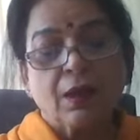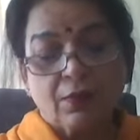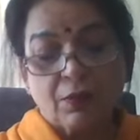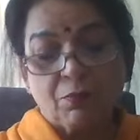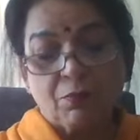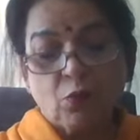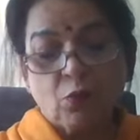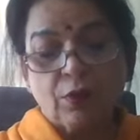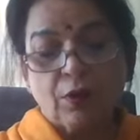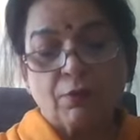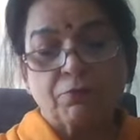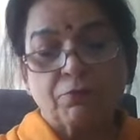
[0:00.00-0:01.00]
And the
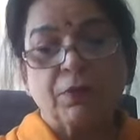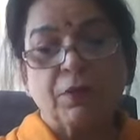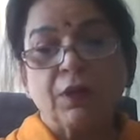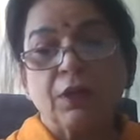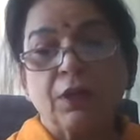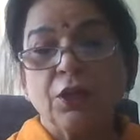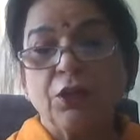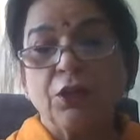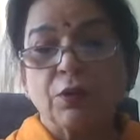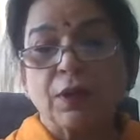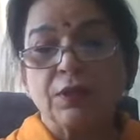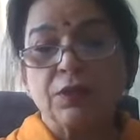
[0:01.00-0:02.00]
mode of
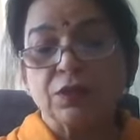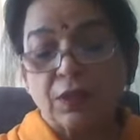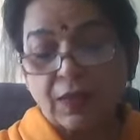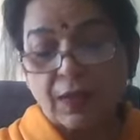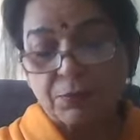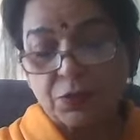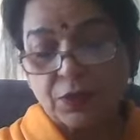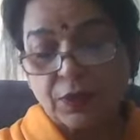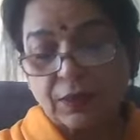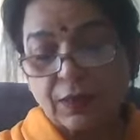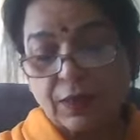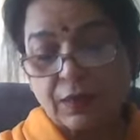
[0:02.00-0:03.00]
ignorance, the
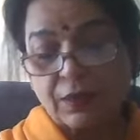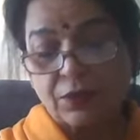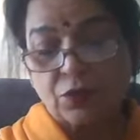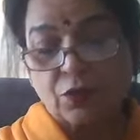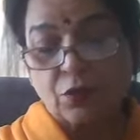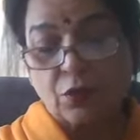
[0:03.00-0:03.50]
tamasikta, is the